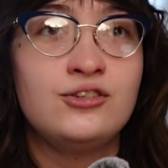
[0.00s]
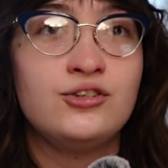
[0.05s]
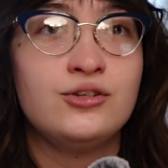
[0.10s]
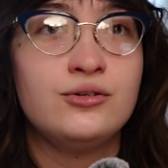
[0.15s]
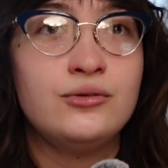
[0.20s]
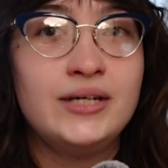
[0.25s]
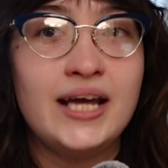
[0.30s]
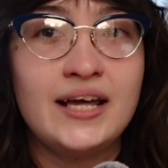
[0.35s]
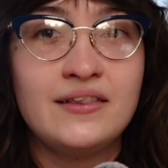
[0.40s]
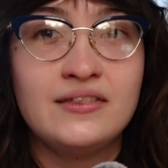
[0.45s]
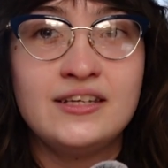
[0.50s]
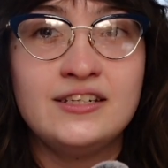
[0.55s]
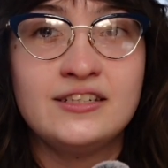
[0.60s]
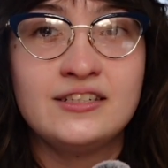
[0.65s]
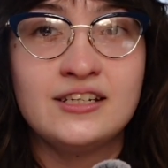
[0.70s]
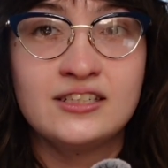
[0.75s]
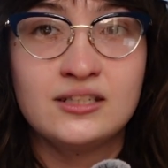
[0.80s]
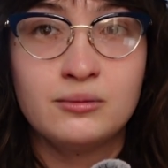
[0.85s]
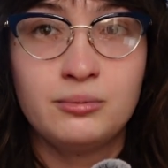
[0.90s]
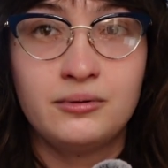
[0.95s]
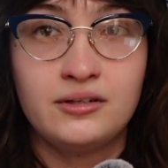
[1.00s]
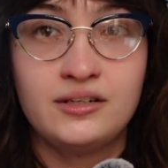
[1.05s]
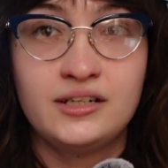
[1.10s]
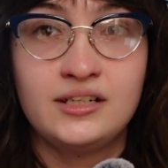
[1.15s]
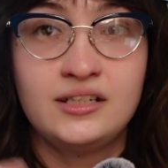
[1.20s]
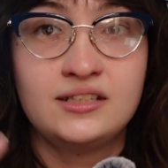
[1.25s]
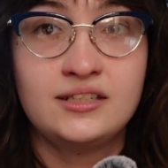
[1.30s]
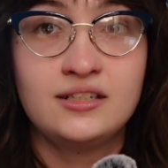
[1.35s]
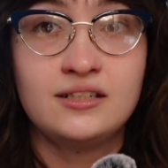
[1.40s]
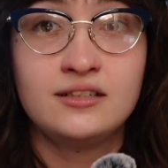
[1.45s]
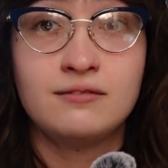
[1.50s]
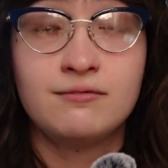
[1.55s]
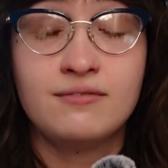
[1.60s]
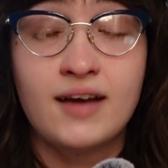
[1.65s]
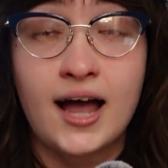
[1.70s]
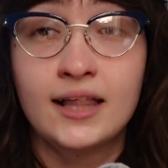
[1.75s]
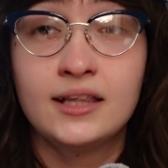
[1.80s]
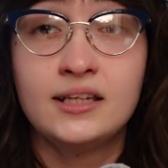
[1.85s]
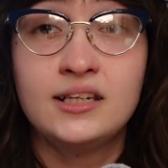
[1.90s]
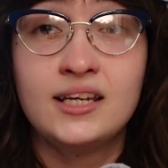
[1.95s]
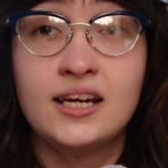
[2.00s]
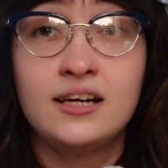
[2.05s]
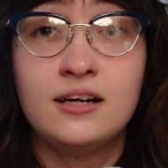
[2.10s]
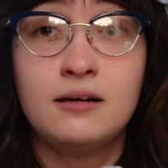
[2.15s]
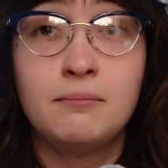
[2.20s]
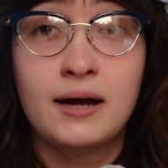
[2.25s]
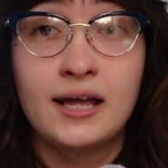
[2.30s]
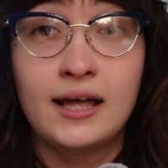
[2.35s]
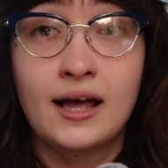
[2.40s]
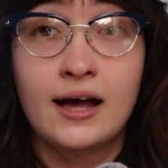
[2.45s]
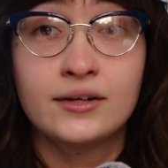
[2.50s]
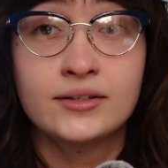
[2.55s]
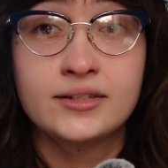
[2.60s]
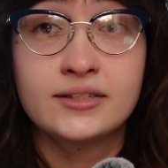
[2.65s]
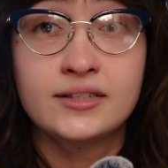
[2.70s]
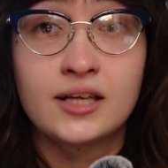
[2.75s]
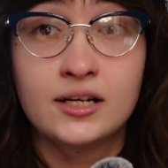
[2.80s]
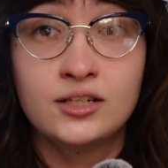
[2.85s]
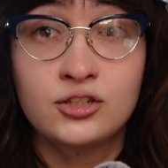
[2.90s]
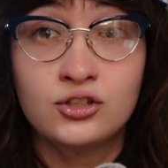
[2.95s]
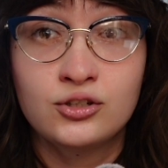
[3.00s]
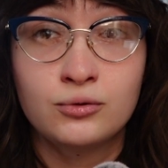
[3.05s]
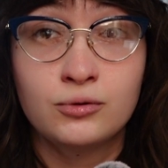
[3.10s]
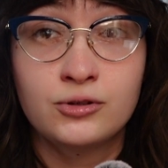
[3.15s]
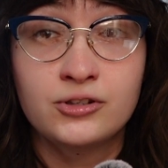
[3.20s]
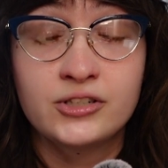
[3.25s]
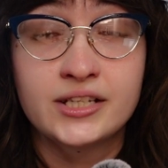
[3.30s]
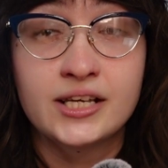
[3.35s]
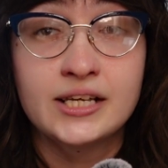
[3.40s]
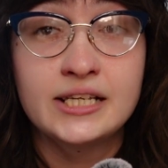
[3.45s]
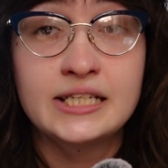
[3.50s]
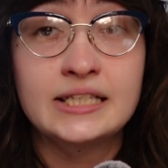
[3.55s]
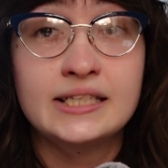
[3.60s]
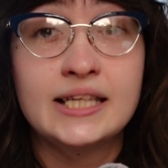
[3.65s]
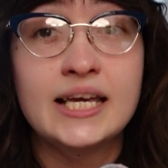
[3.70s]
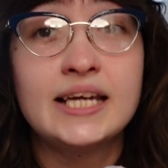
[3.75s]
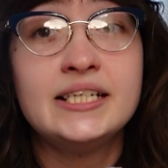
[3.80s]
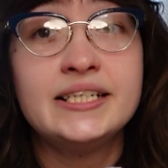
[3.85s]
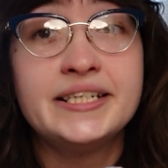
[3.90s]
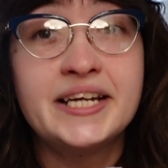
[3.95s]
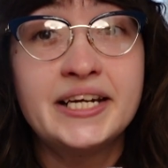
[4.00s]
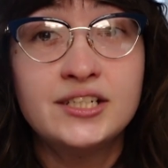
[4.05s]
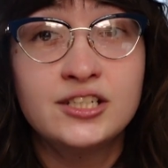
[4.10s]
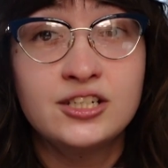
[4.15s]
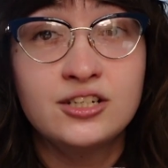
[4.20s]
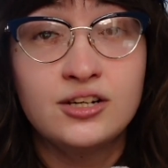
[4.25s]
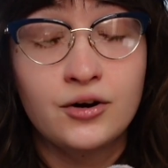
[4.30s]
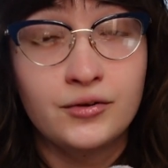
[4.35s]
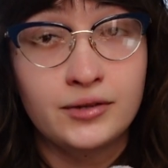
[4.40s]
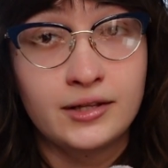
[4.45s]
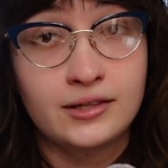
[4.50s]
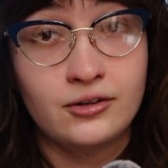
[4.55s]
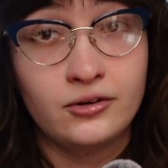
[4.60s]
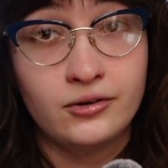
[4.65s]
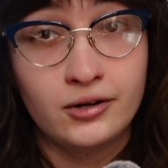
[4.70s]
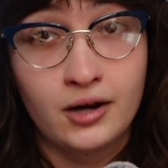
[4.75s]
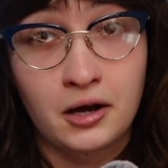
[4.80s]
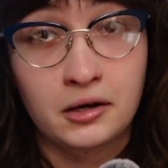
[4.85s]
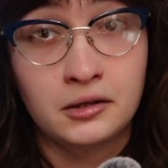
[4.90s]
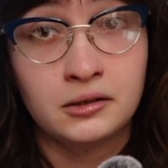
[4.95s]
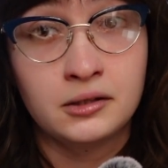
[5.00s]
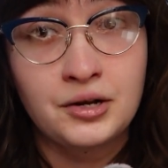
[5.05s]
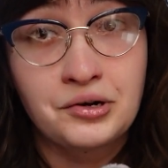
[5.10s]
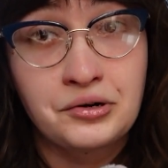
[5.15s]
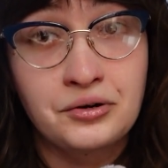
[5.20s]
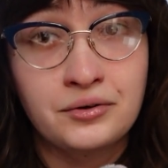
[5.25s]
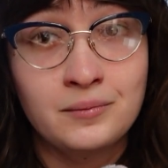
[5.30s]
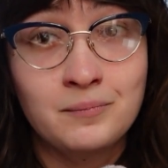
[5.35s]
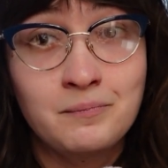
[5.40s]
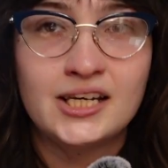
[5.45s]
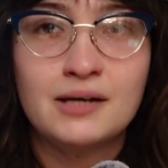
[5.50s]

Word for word: to get these experiences validated by outside sources. They need to know that they're not alone.